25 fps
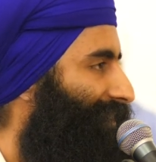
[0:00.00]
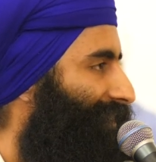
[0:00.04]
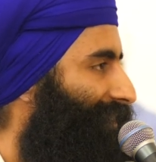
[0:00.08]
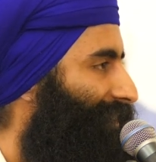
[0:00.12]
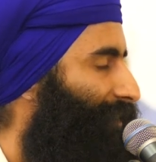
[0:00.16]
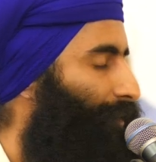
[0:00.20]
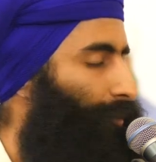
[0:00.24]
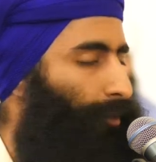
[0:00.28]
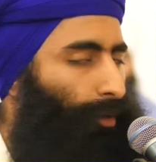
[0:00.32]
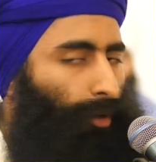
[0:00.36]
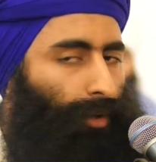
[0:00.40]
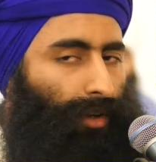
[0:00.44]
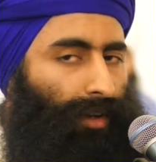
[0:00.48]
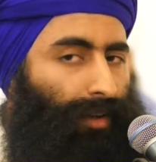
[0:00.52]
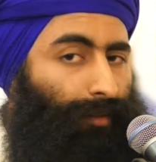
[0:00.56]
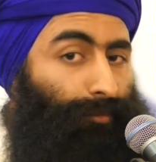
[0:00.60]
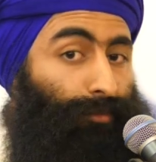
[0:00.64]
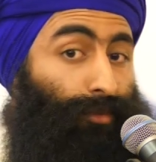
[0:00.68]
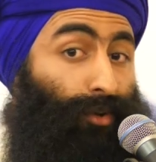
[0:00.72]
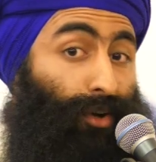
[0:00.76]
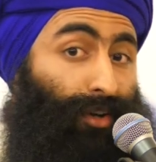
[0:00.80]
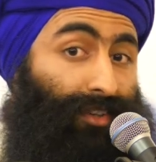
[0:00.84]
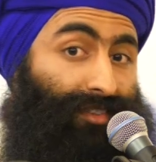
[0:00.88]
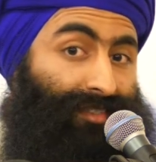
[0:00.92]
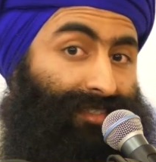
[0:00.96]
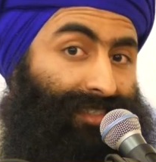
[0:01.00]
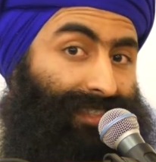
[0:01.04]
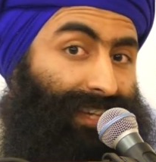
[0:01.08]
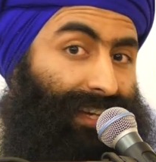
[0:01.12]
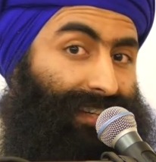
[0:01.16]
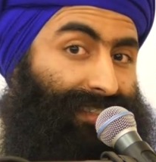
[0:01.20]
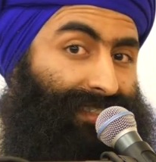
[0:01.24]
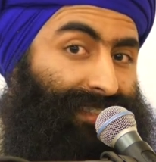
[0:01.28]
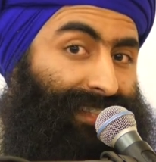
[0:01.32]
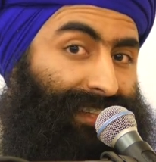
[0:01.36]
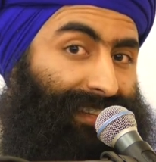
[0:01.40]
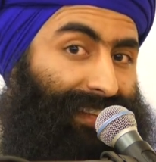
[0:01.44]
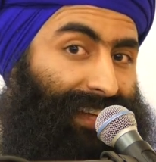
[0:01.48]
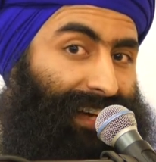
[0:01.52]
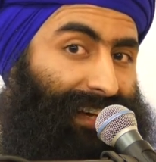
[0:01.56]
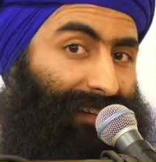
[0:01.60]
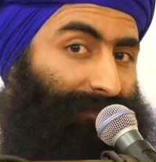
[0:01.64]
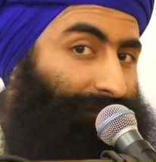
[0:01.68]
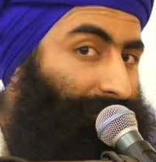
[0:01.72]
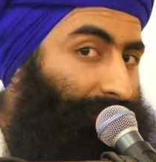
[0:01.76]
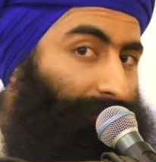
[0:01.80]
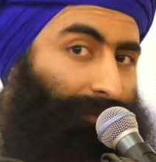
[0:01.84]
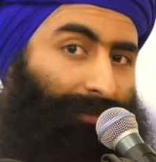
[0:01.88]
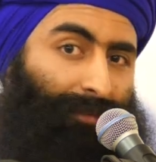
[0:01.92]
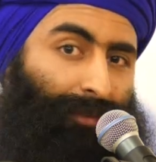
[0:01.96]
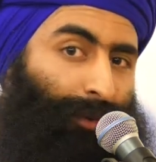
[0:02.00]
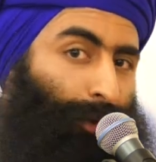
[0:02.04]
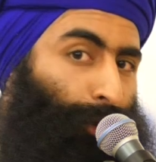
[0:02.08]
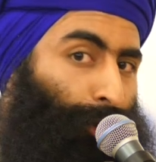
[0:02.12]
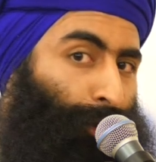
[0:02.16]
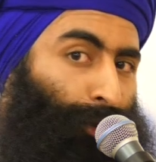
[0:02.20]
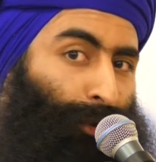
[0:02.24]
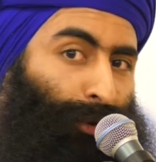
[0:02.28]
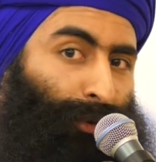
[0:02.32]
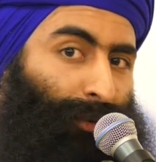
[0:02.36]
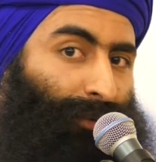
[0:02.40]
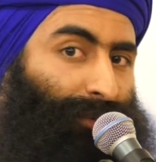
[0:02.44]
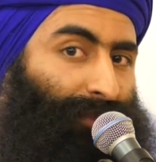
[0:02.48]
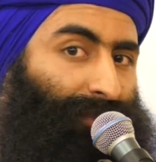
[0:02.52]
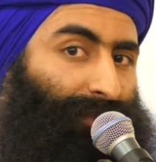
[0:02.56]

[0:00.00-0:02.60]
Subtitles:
I'm not suggesting that. No.